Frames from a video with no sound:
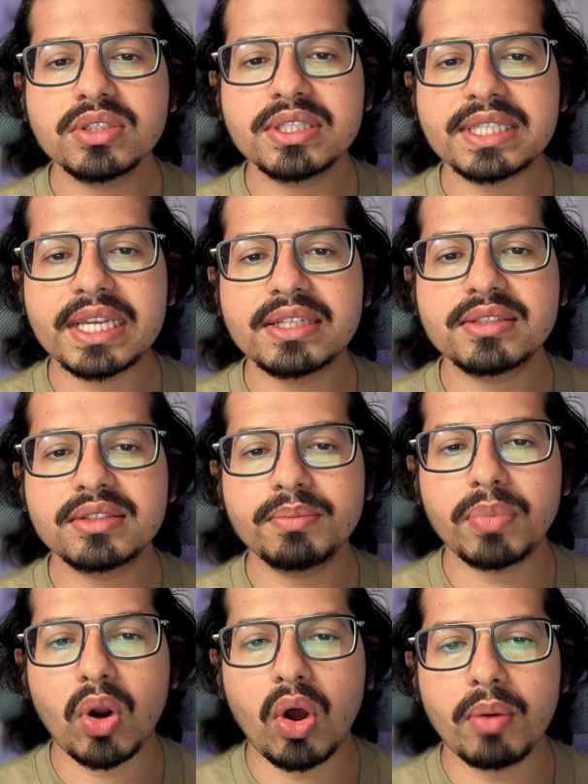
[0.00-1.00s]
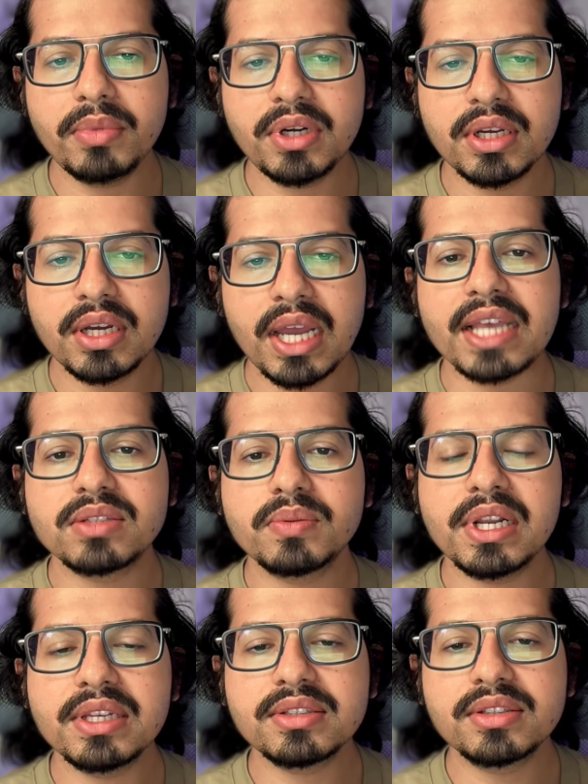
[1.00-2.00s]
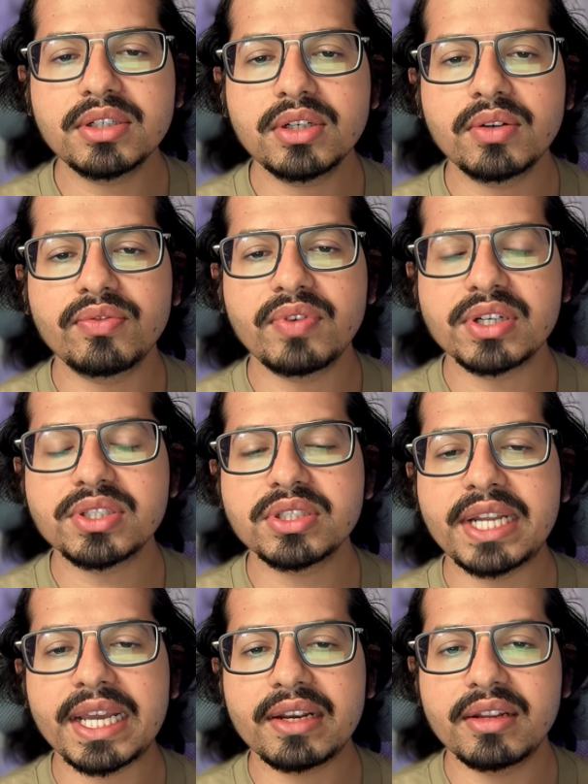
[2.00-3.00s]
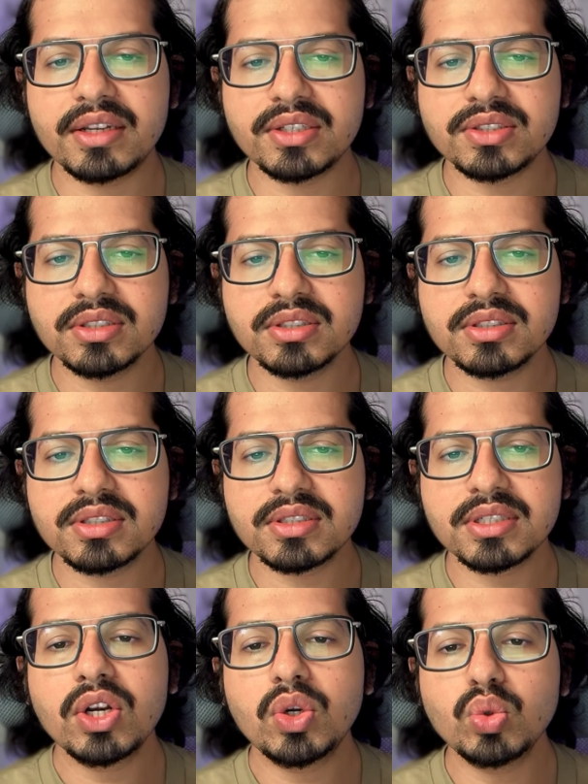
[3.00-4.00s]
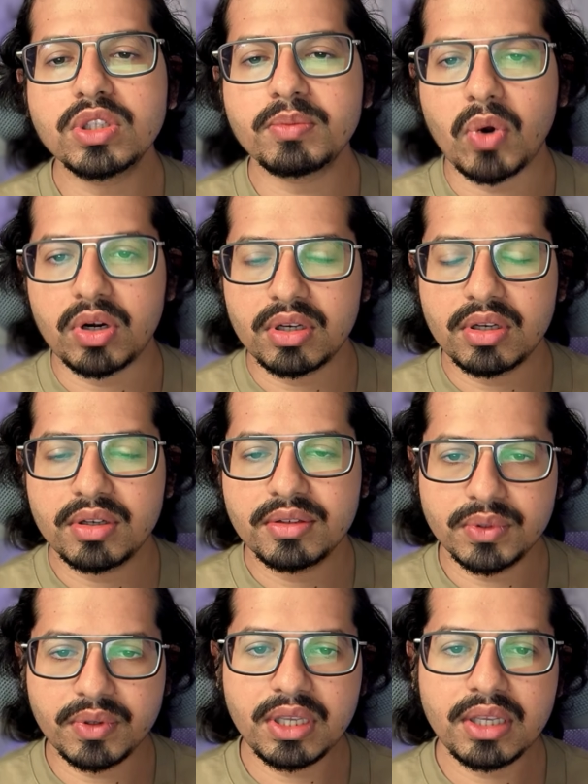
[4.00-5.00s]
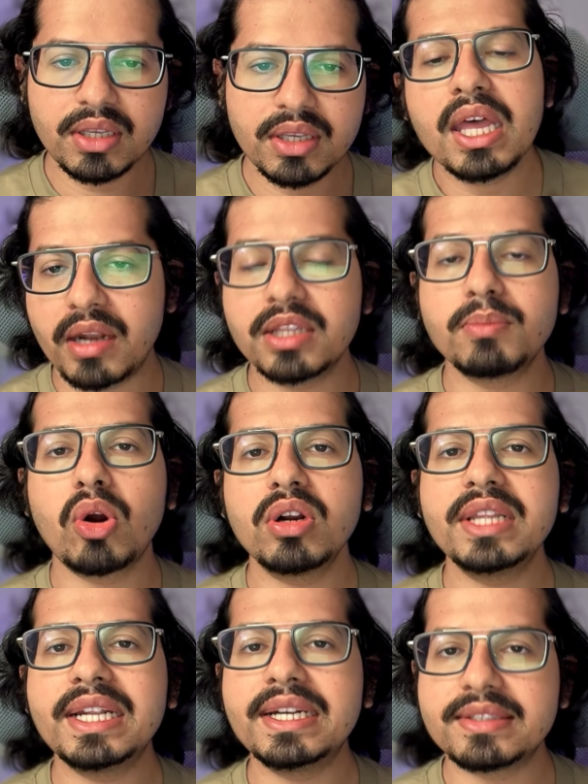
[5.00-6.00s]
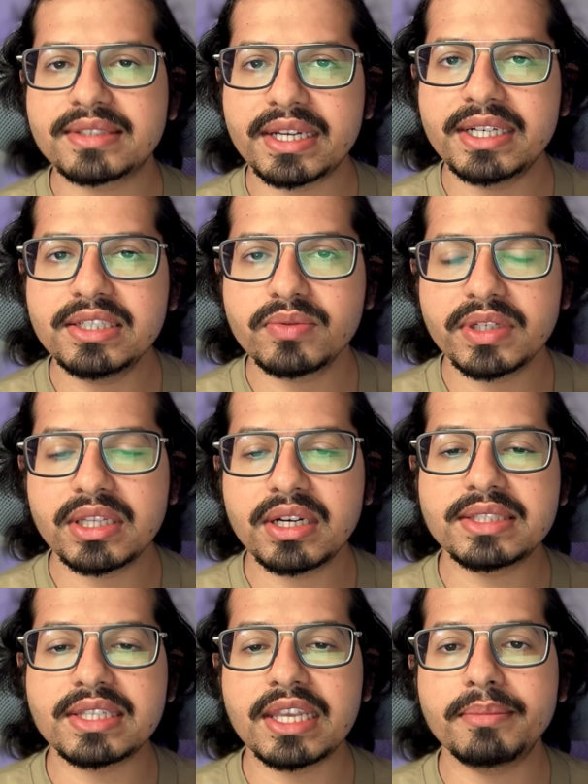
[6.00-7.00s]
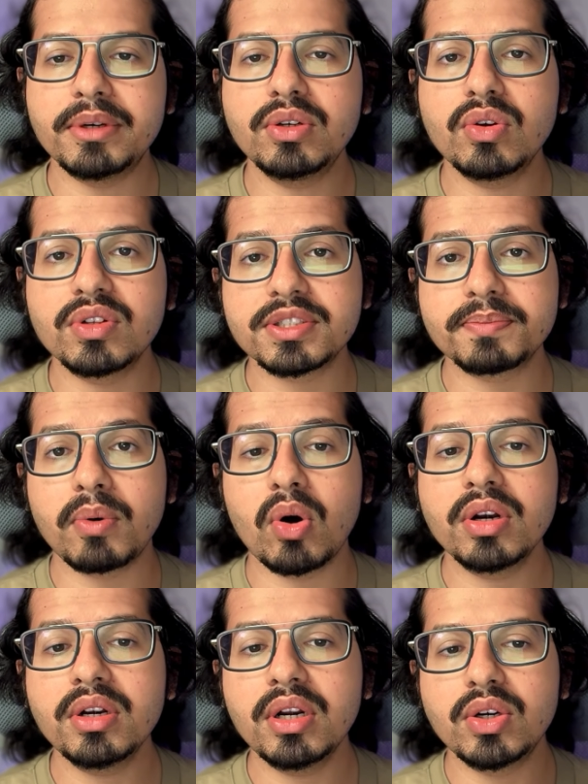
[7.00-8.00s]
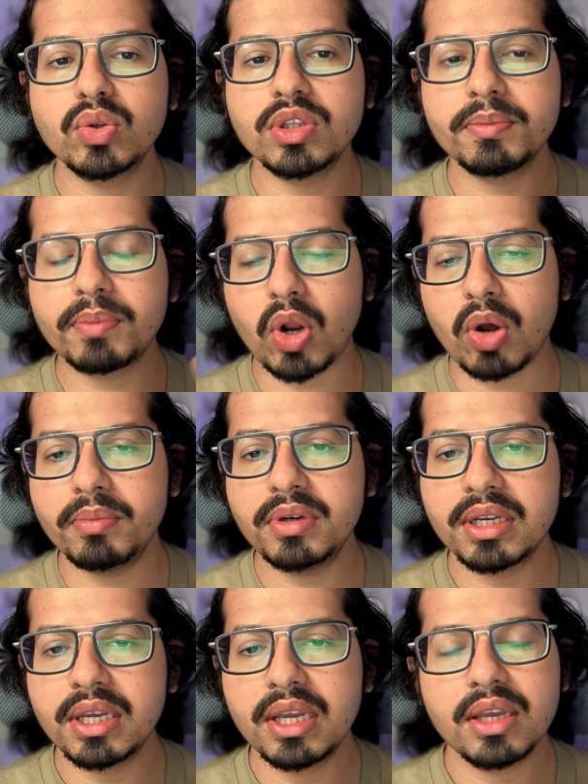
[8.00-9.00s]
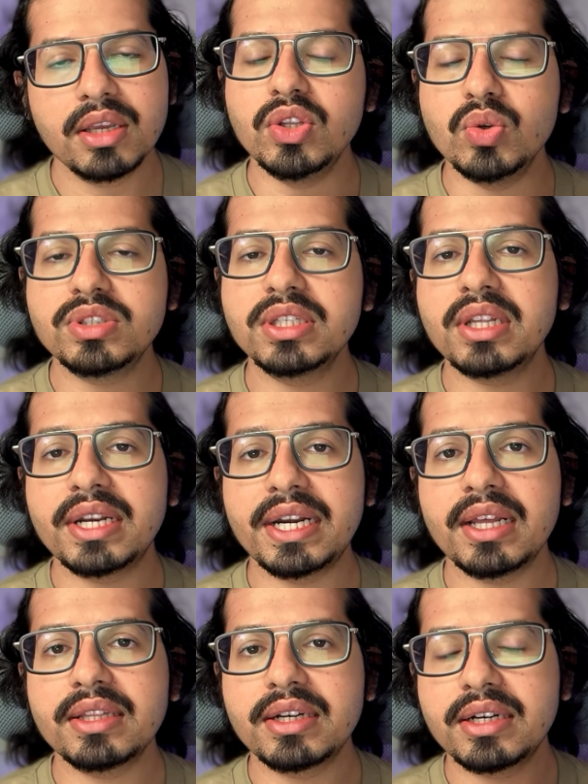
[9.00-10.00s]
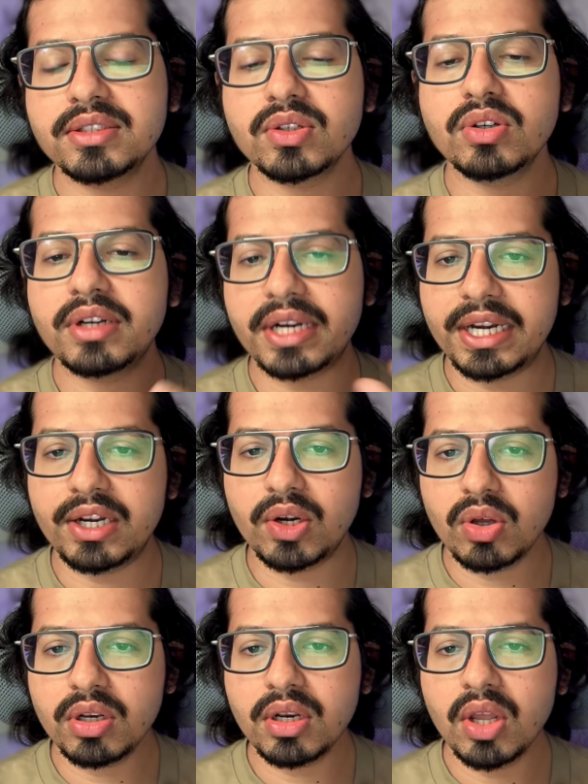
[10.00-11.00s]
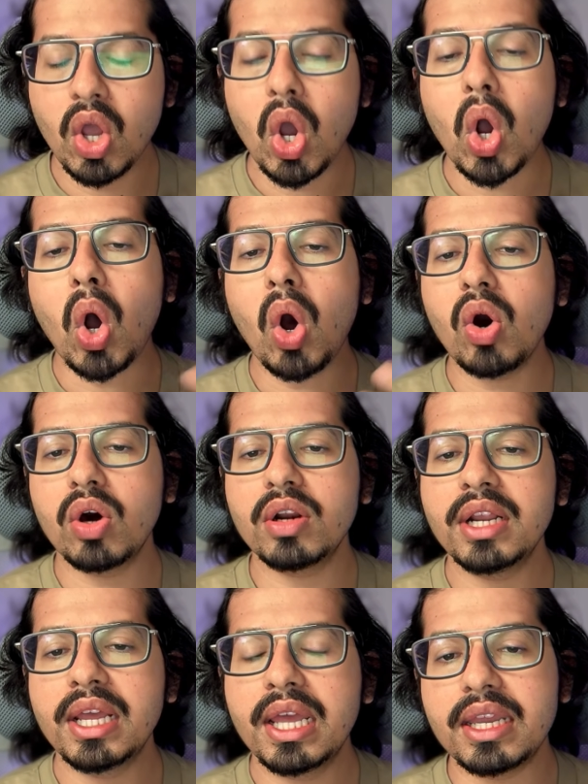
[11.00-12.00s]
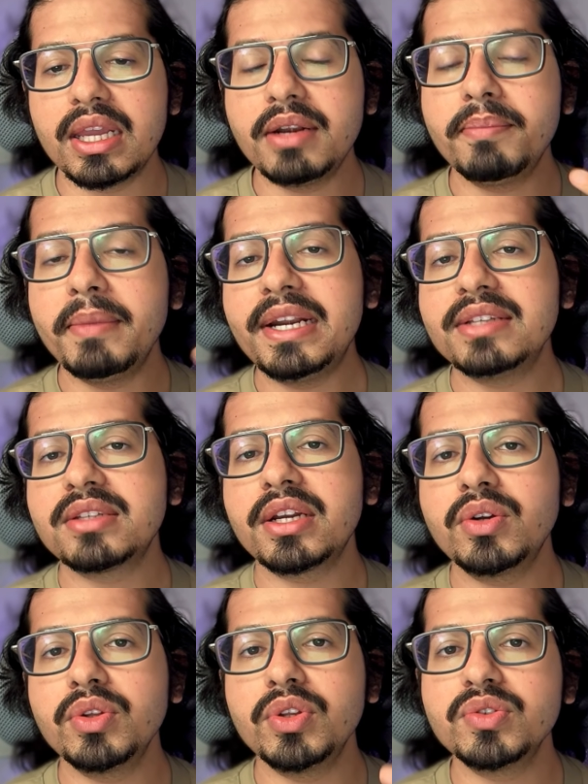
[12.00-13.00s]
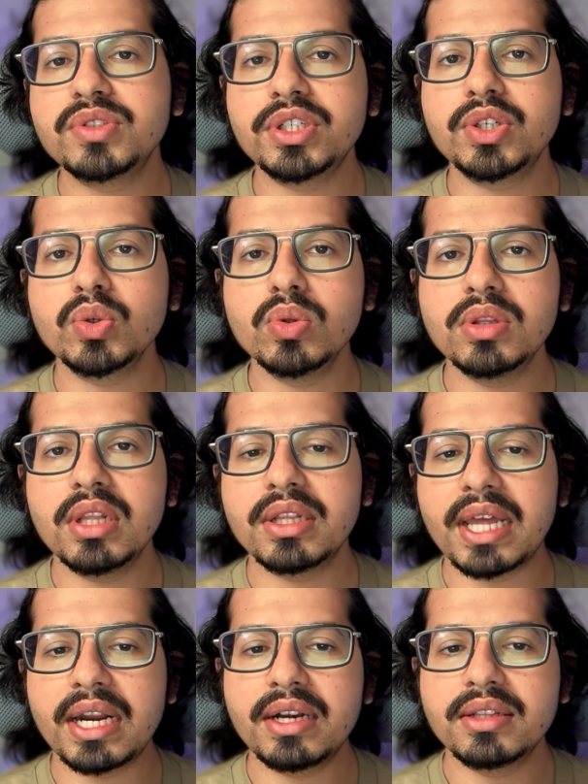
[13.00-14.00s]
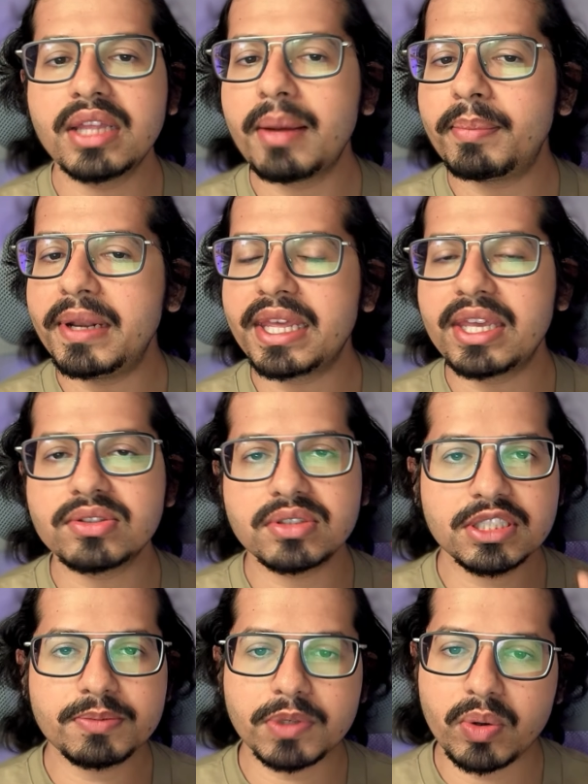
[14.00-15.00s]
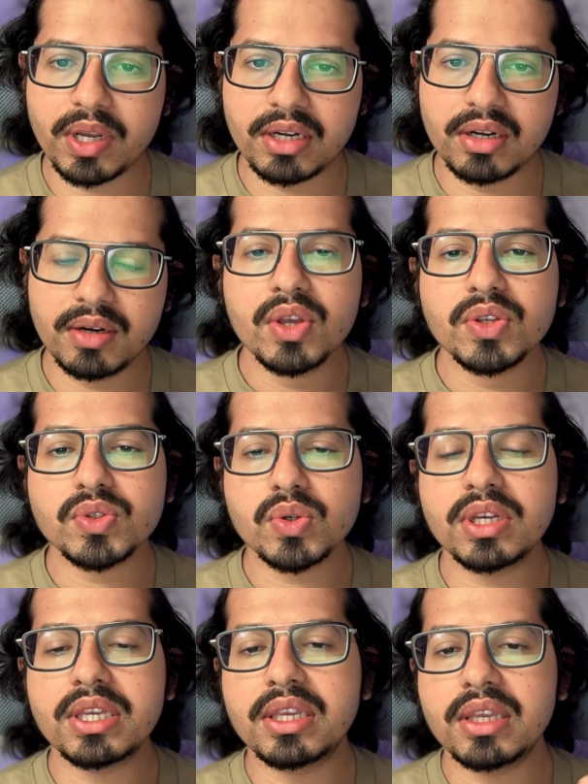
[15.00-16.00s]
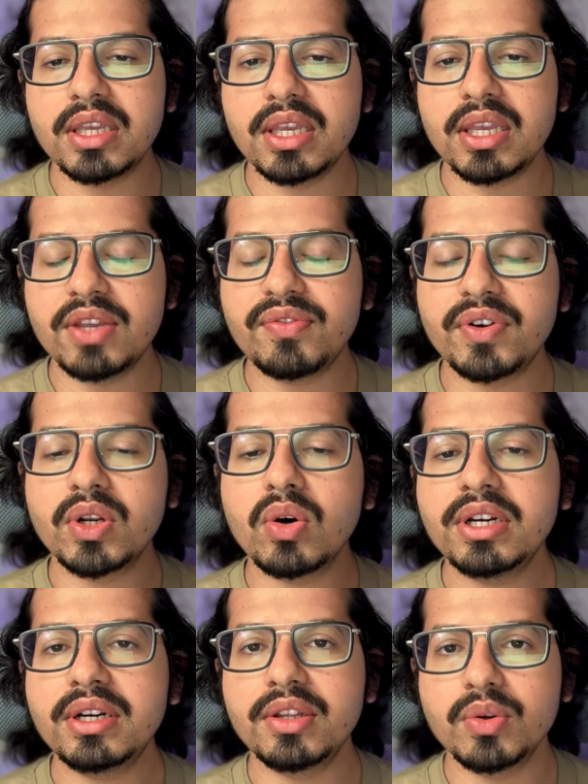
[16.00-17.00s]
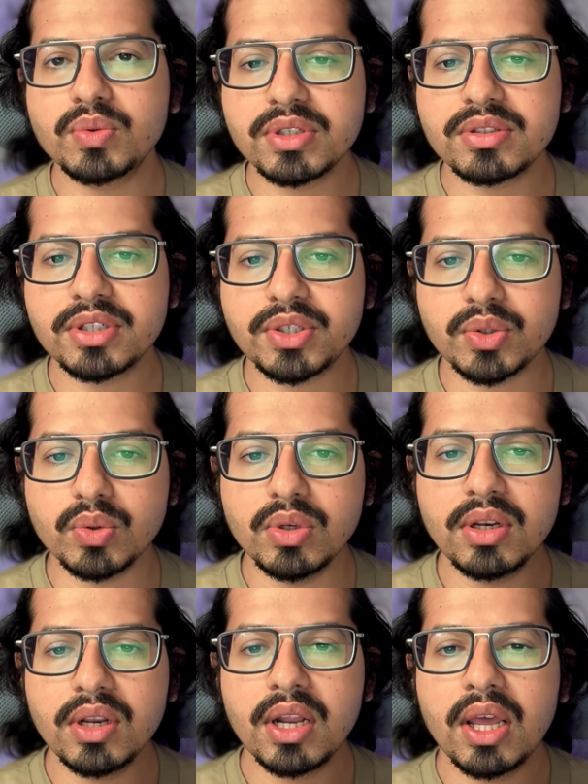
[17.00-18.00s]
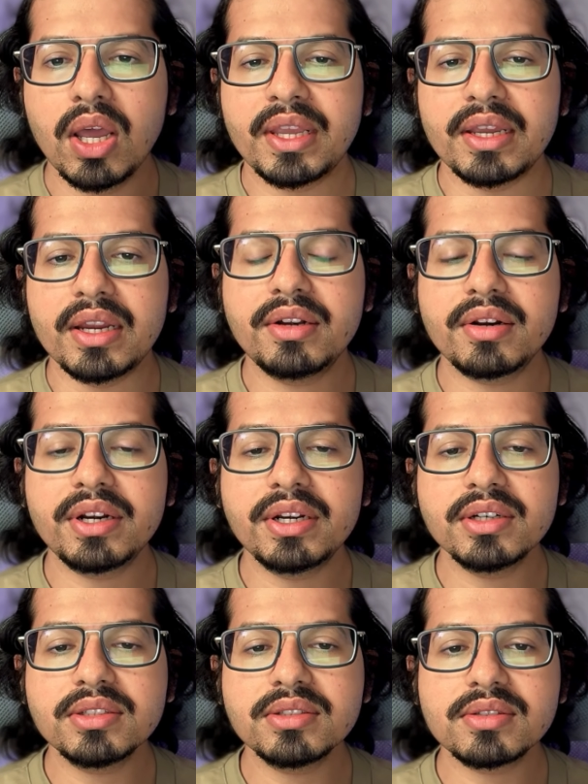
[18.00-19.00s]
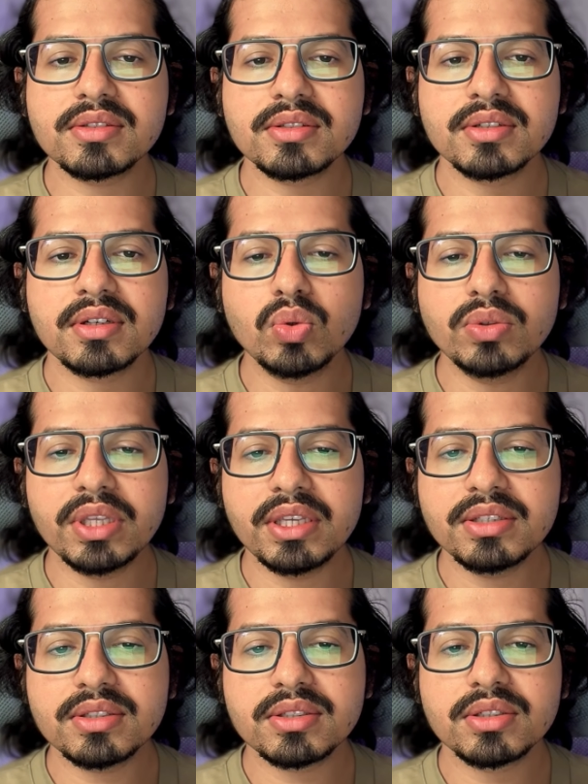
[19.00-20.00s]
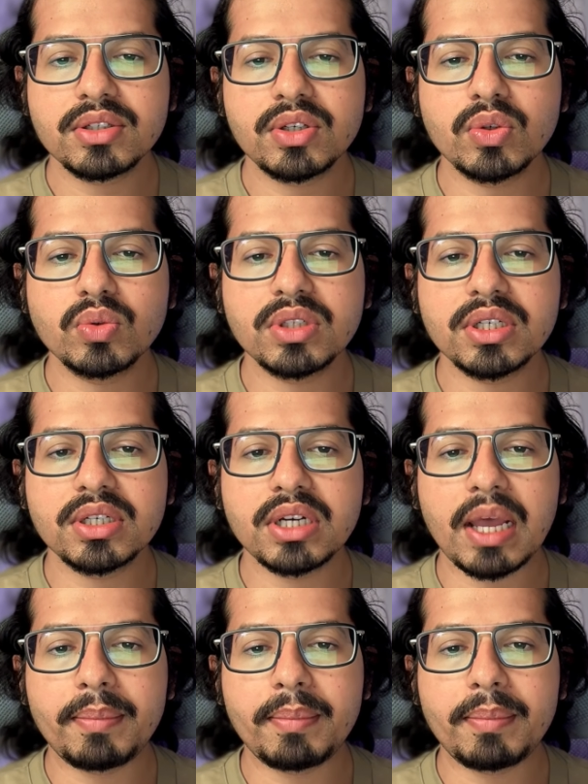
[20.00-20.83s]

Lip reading: sends the prompt as well as the function declarations to the model. Okay. The model then decides whether it's able to respond to the prompt using the data that it is trained on, or it may decide to use a tool that the application has provided. So if at all it uses a tool, it returns two things to the